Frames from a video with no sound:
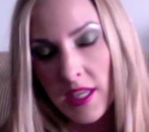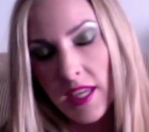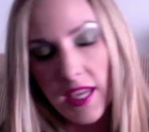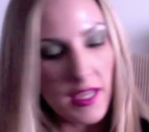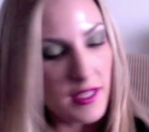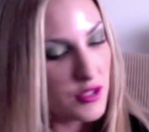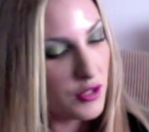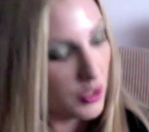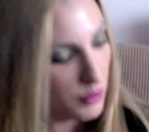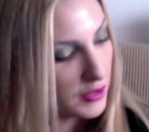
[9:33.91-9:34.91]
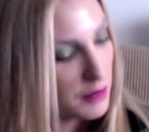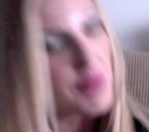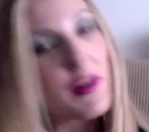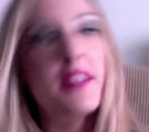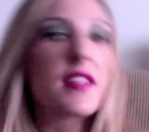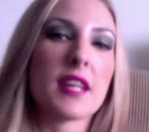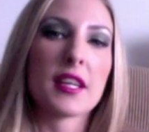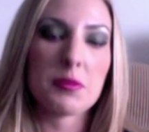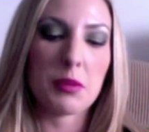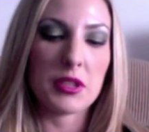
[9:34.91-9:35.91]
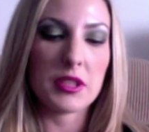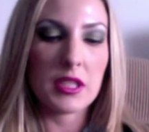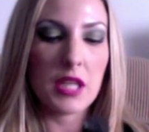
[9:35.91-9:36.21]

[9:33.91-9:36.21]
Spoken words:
and you can quickly move on to the next person.